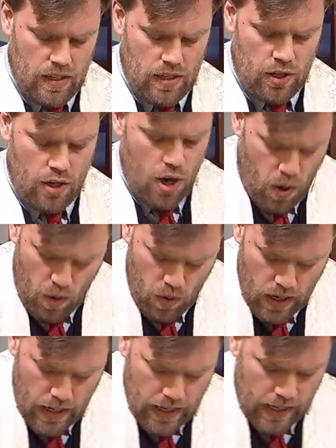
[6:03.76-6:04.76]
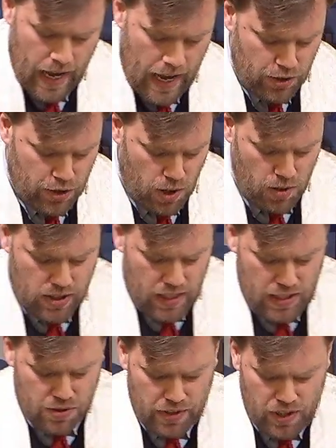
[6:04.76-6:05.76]
No, God chose
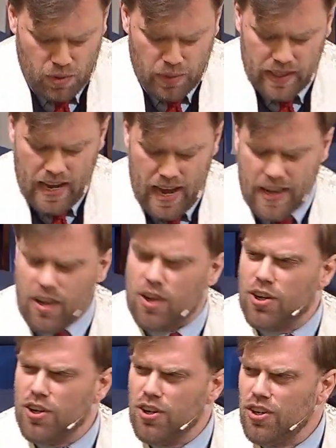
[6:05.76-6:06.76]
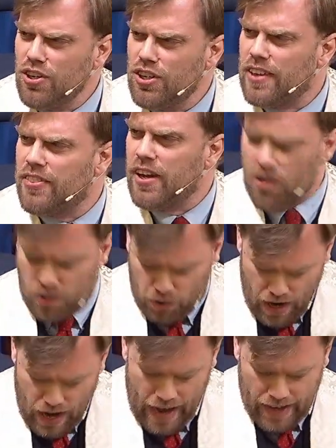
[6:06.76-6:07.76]
Israel when God heard their
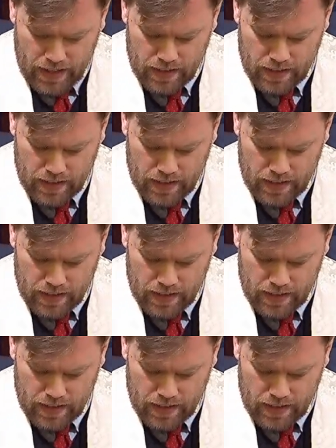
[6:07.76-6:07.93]
cry,